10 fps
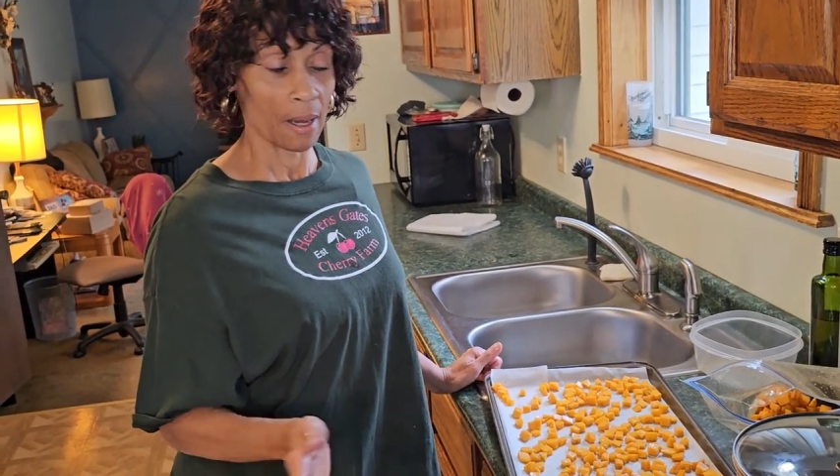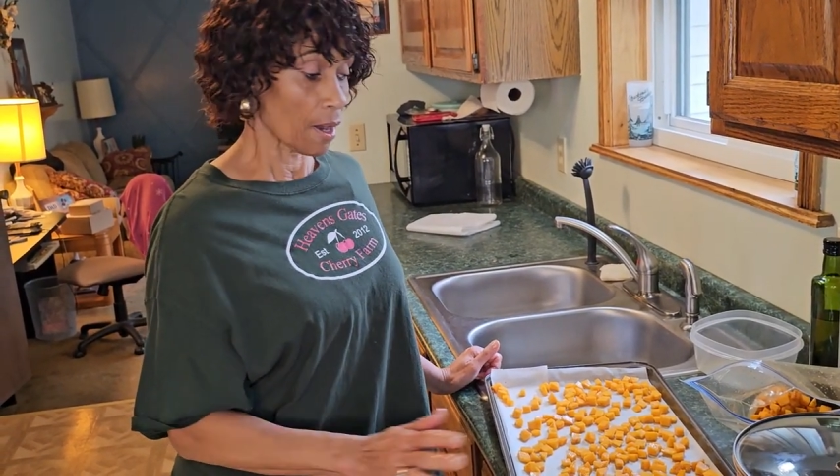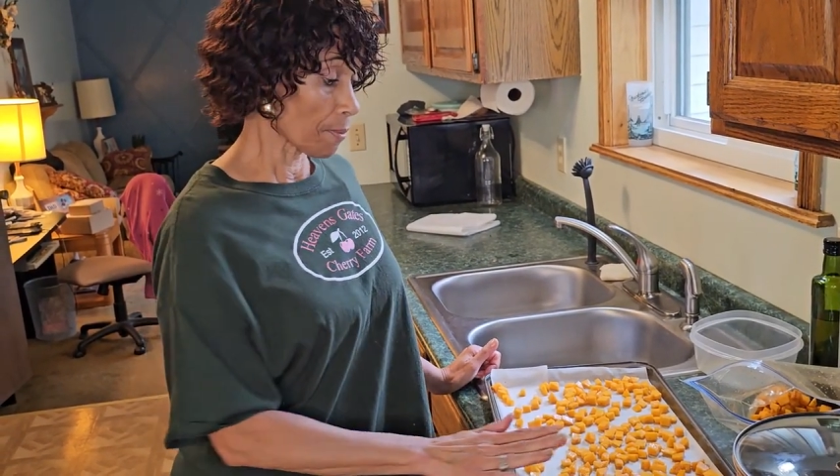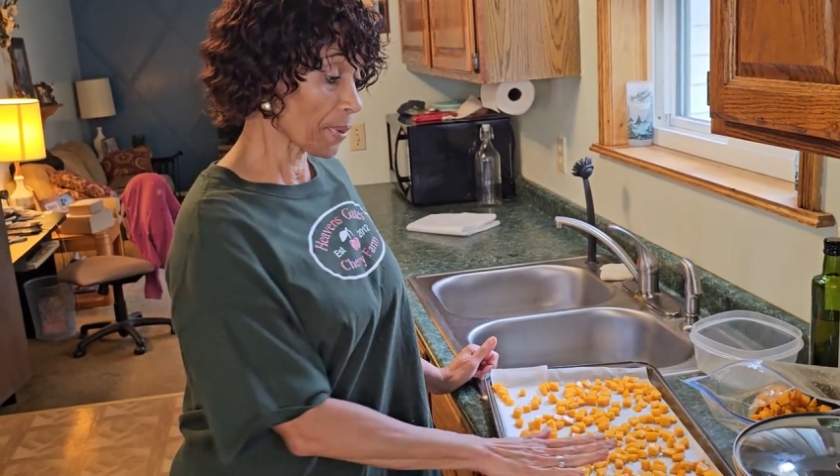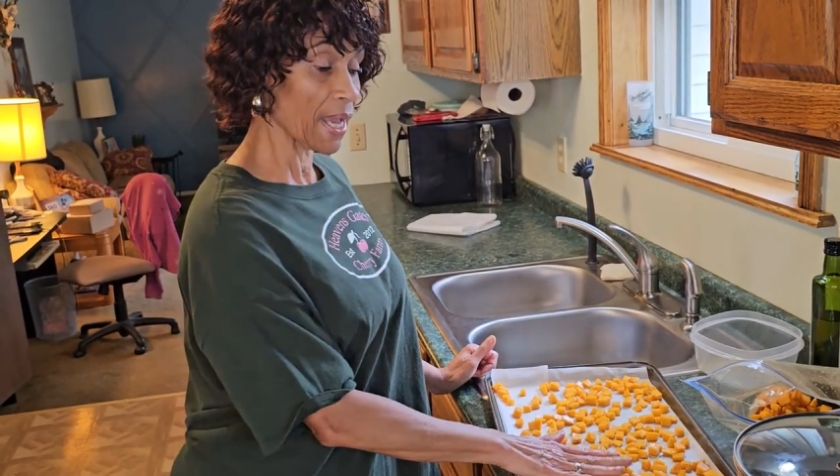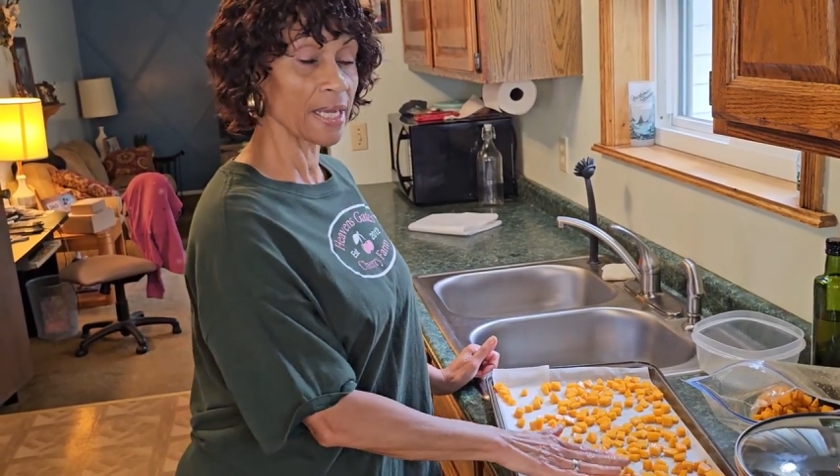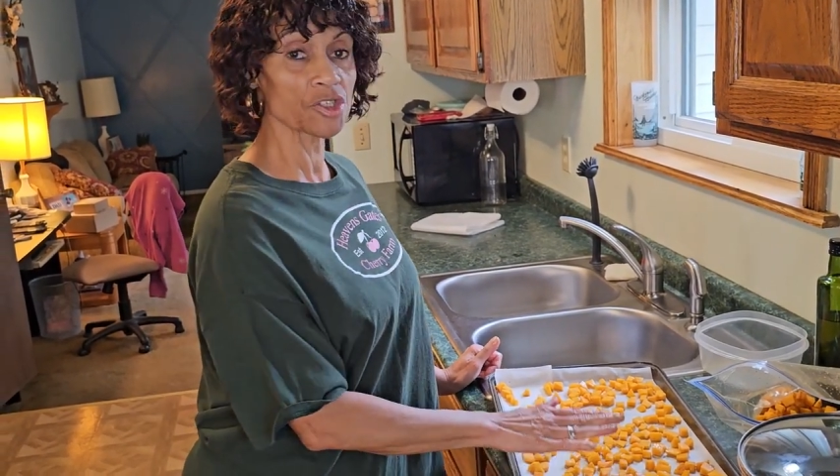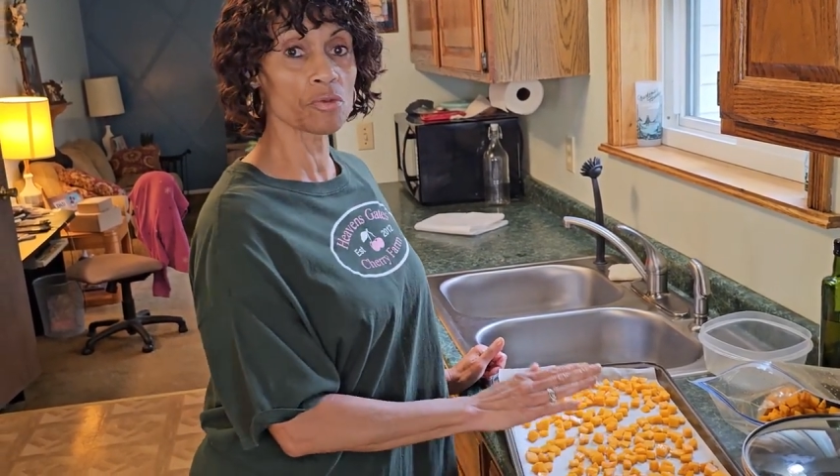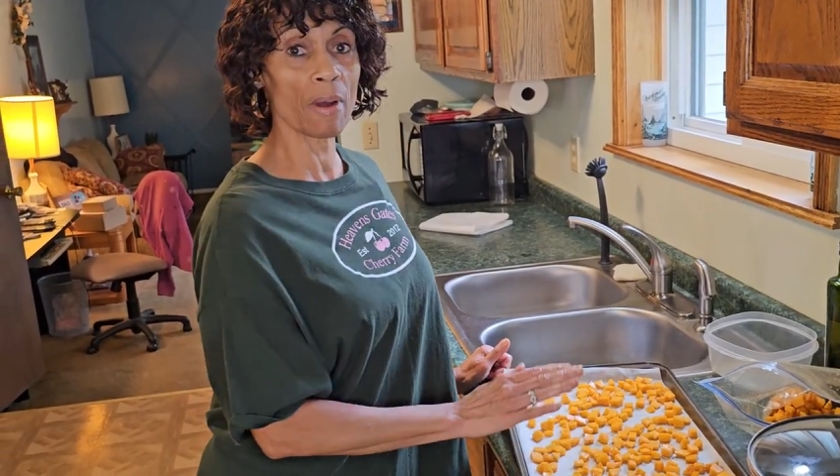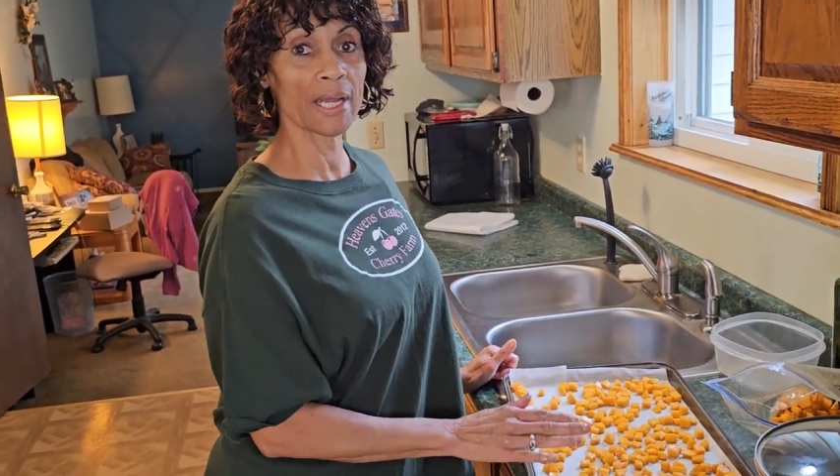uh,
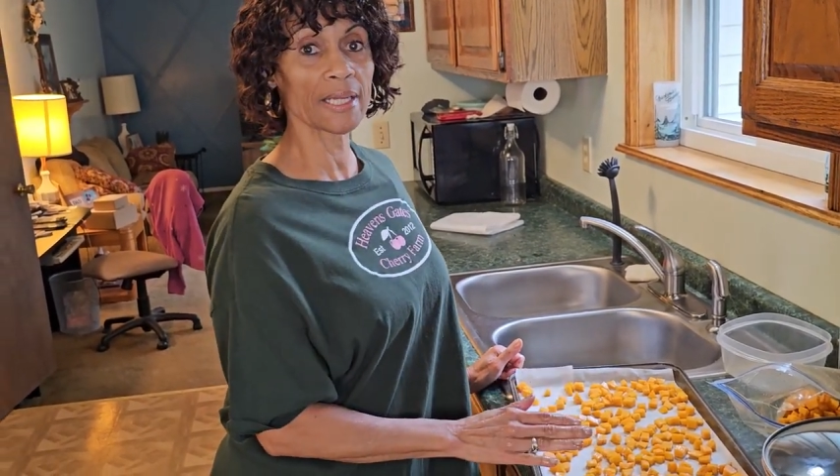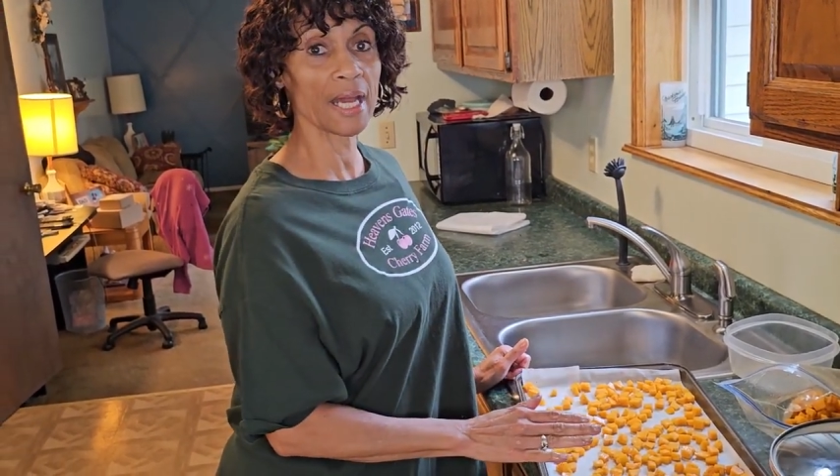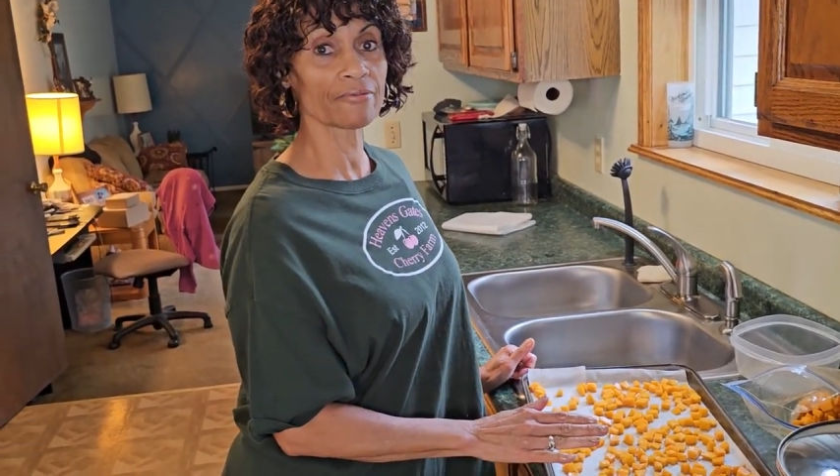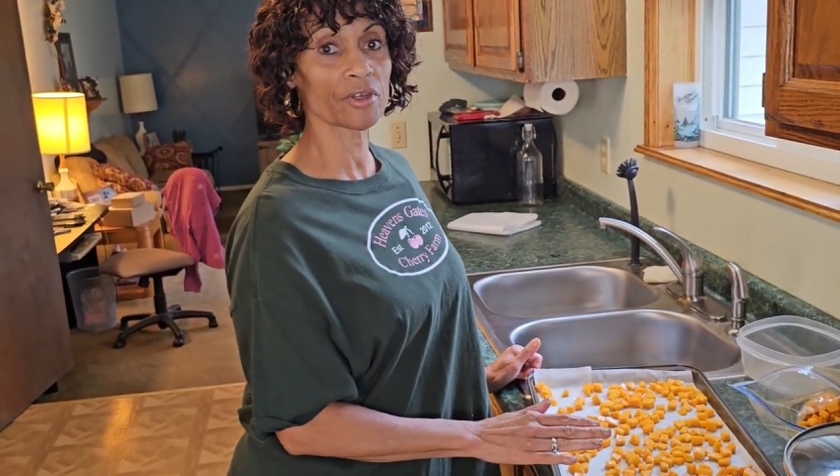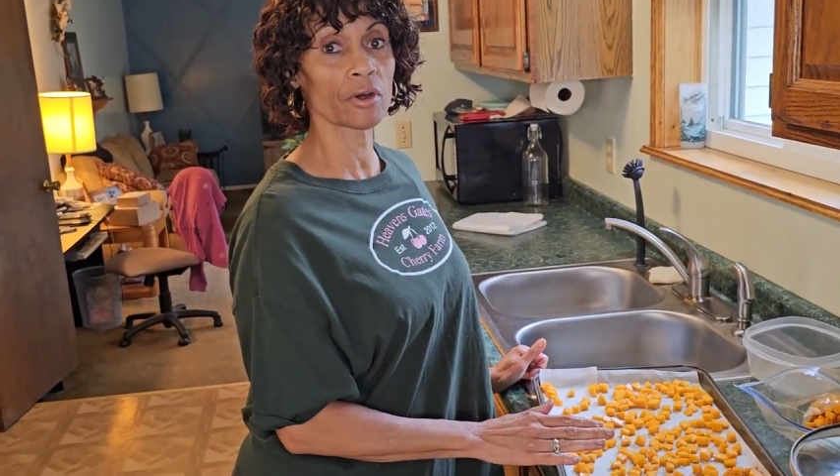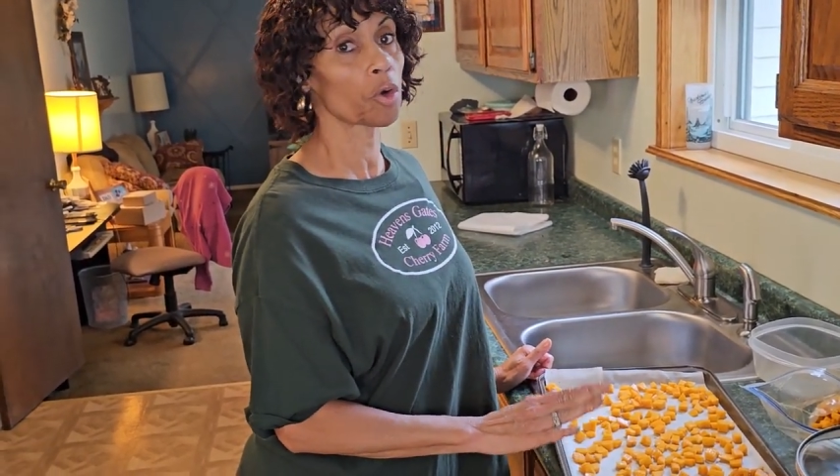pans, you might have to